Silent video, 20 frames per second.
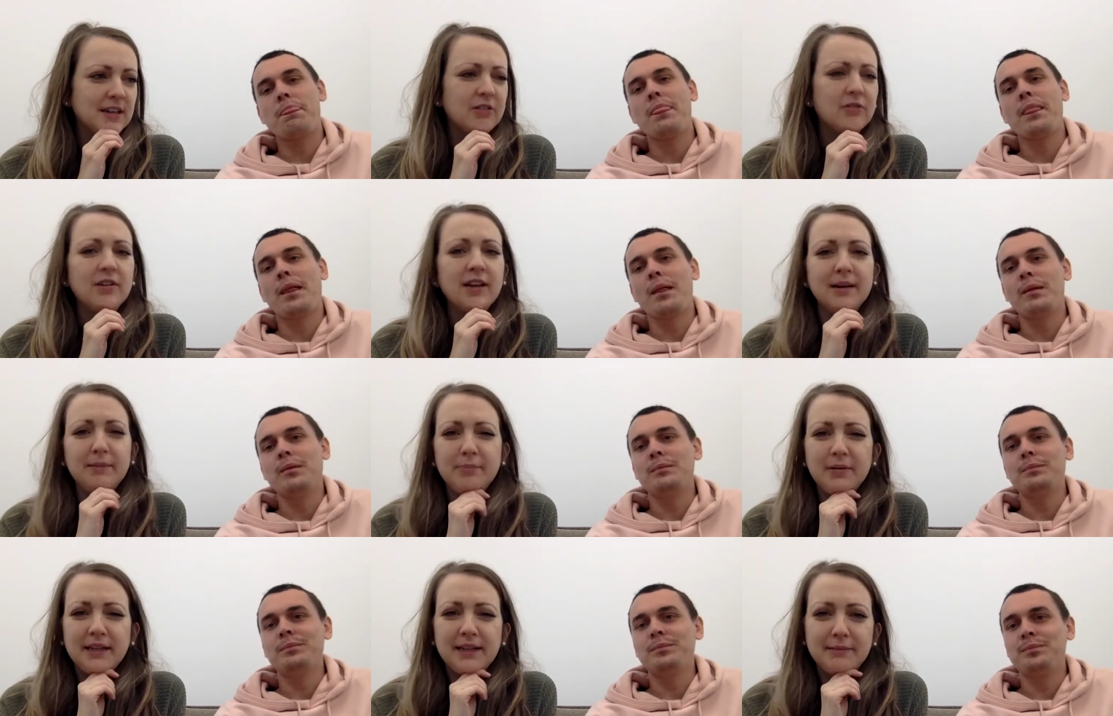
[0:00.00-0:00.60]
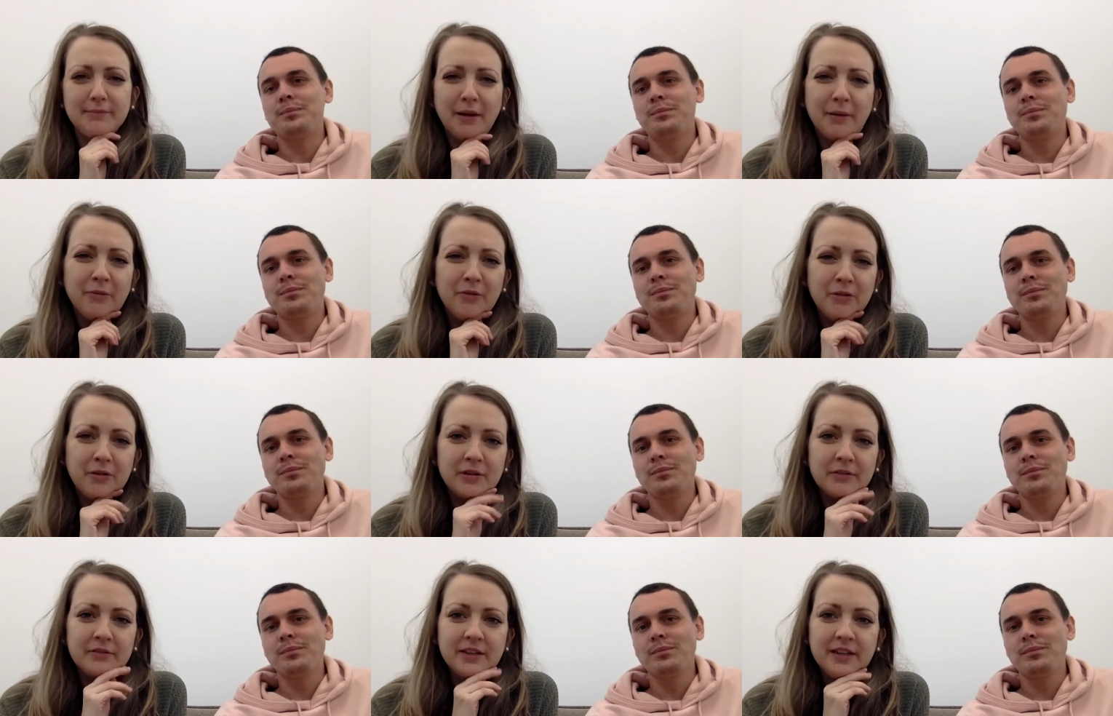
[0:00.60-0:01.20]
Speaker 1: I don't like playing
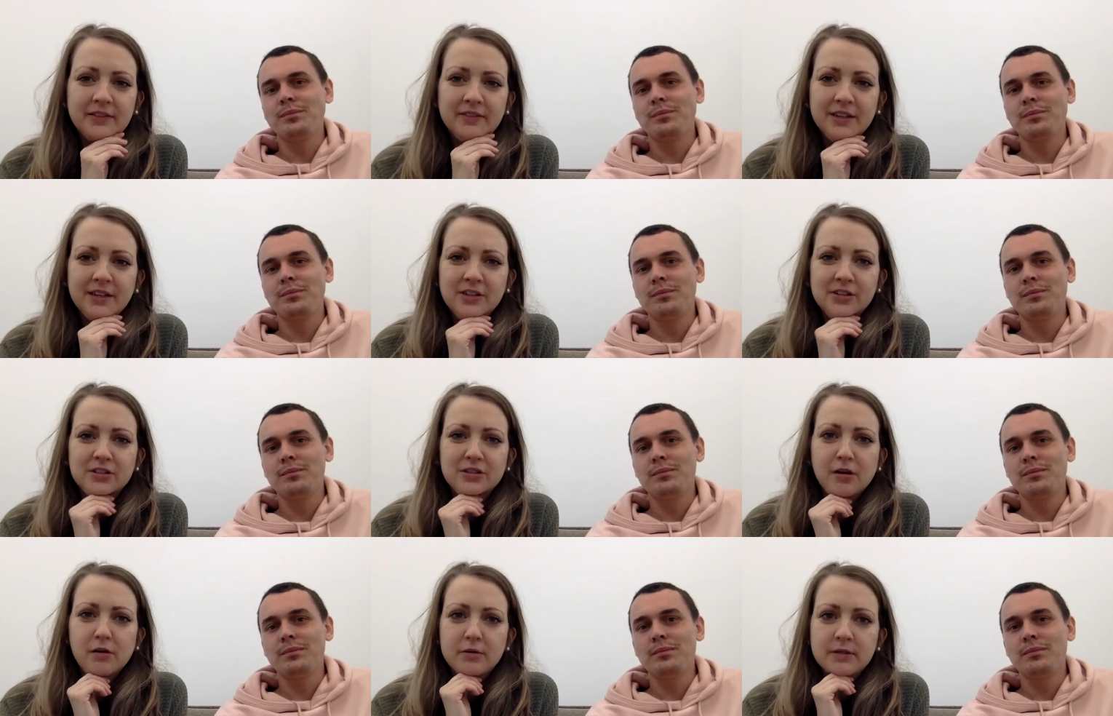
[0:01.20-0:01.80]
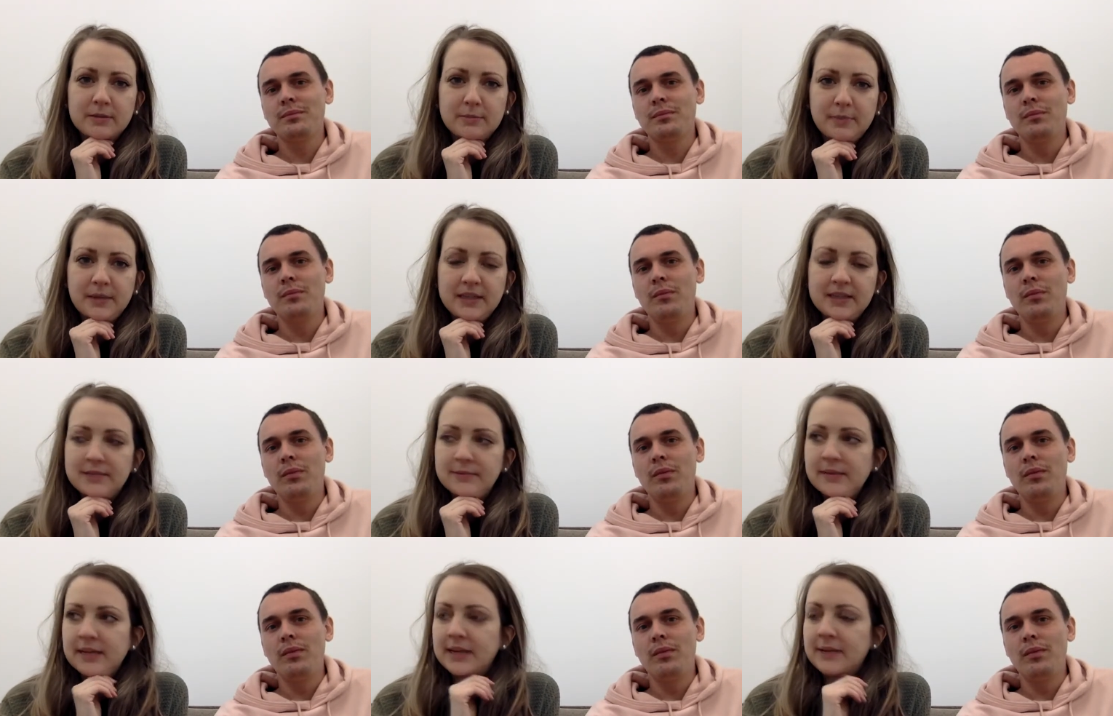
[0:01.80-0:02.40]
Memory of Levy because he always
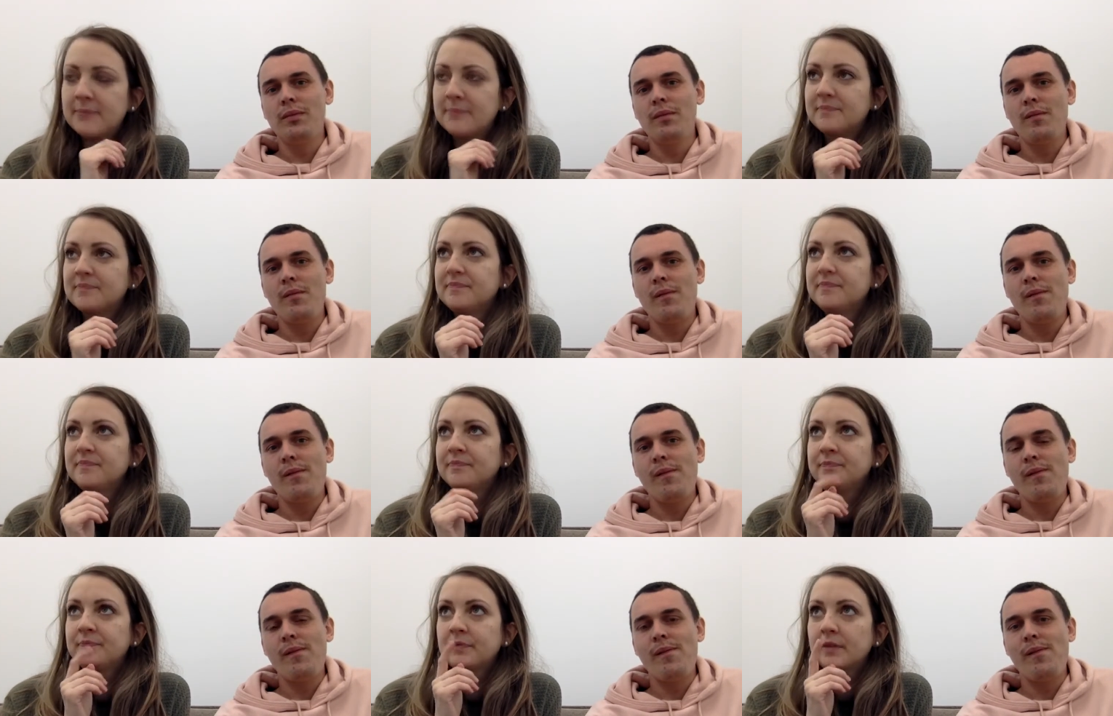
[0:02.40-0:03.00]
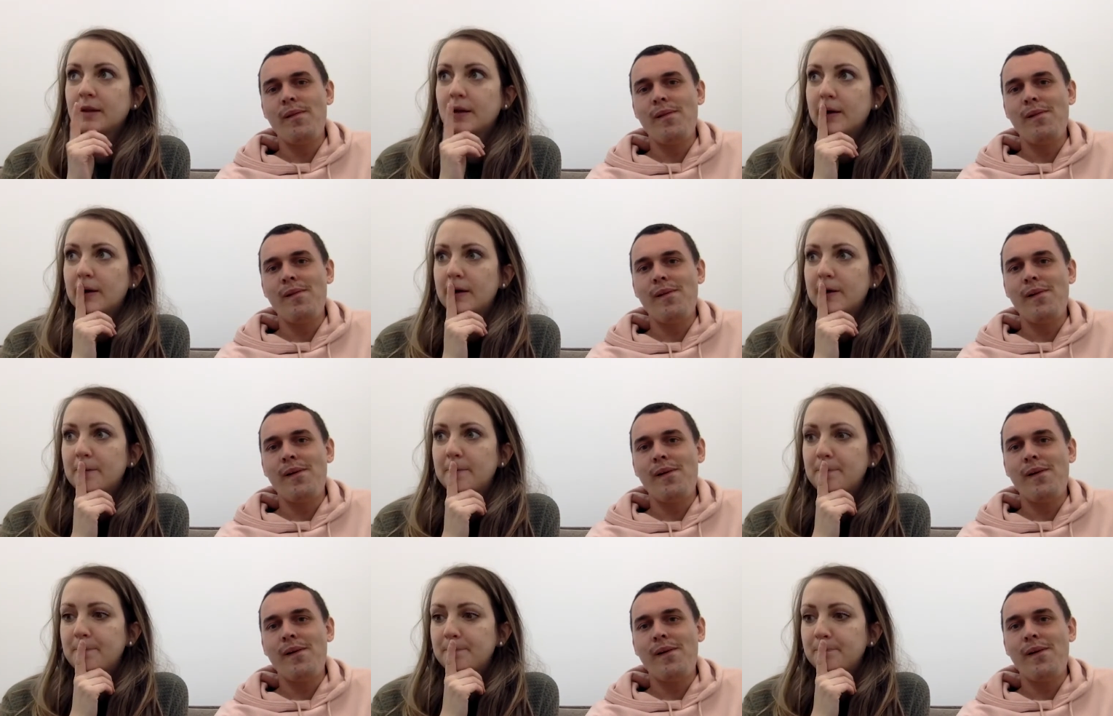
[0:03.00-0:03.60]
beats me.
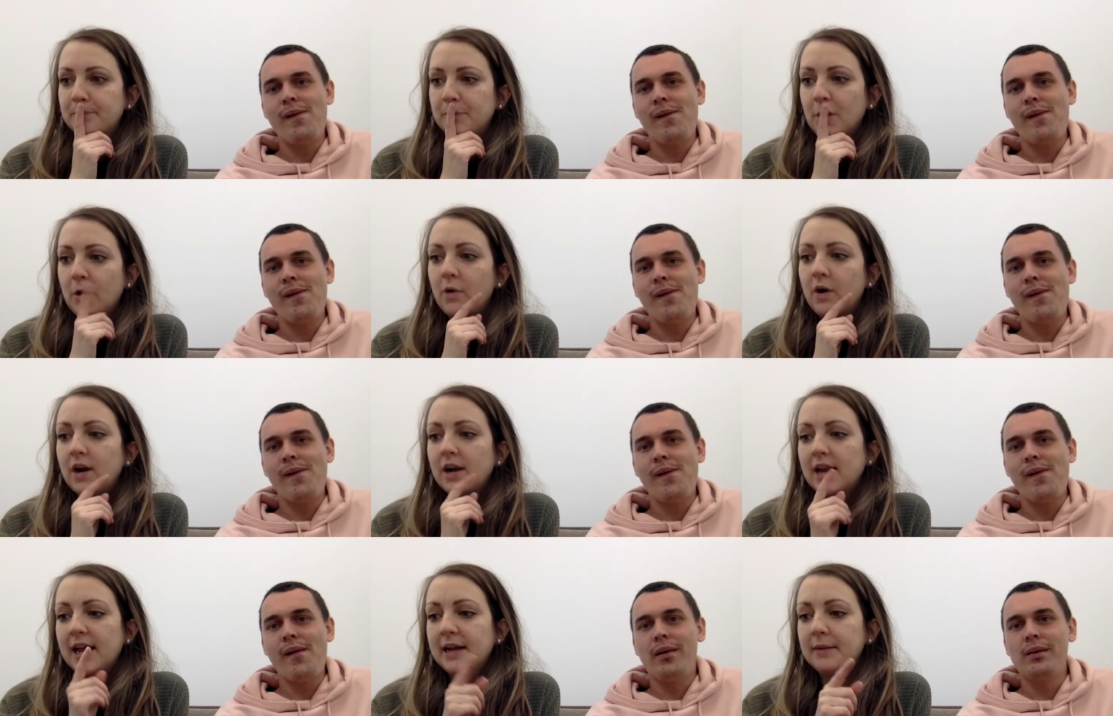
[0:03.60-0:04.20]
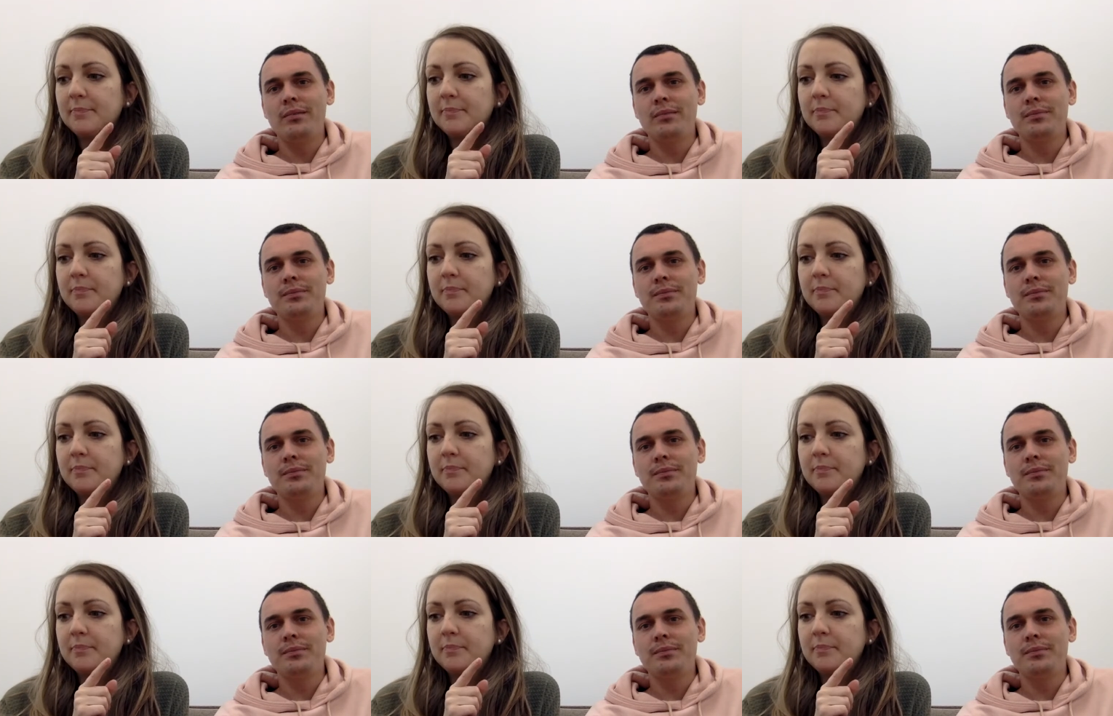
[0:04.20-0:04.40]
Um, or I like